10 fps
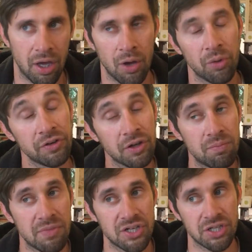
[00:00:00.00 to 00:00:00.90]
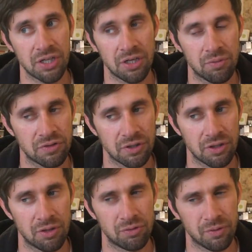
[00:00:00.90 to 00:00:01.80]
It wasn't a commission. It was
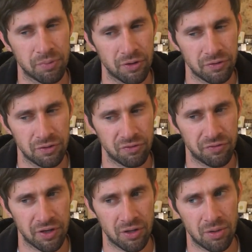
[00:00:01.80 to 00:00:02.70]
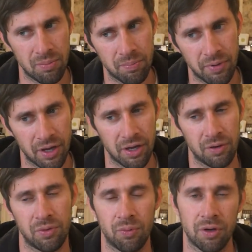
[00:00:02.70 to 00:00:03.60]
a personal film,
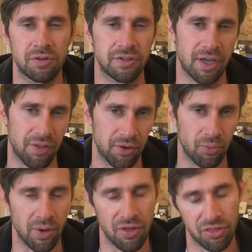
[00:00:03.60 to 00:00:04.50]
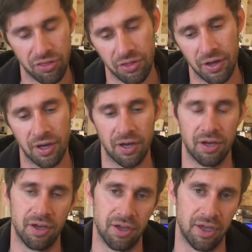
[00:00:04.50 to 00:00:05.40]
but we worked together with
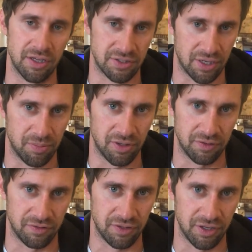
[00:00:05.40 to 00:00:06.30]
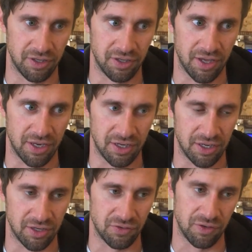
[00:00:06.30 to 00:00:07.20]
Anton Belinsky, and
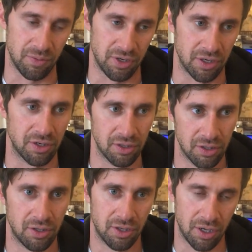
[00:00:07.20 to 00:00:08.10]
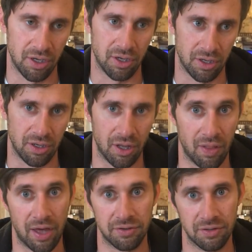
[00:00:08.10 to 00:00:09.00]
he contributed a
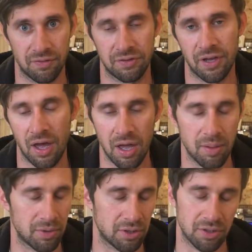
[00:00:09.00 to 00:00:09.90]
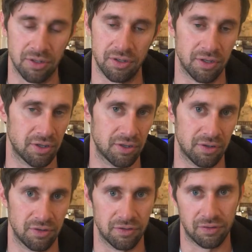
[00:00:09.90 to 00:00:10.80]
lot of his time,
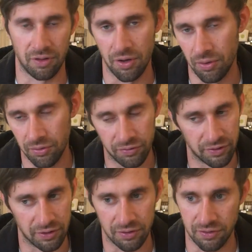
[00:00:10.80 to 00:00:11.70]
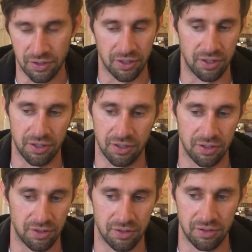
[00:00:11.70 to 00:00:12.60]
his clothes,
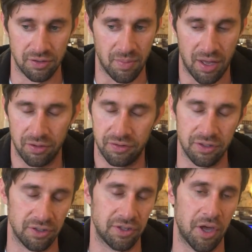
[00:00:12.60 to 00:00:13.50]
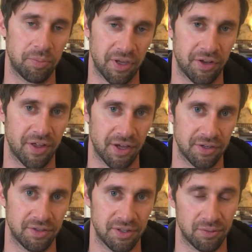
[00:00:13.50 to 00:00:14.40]
and models. He helped out a lot,
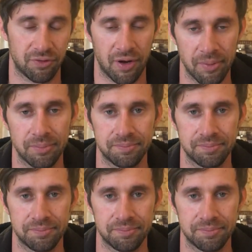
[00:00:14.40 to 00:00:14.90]
and it was great.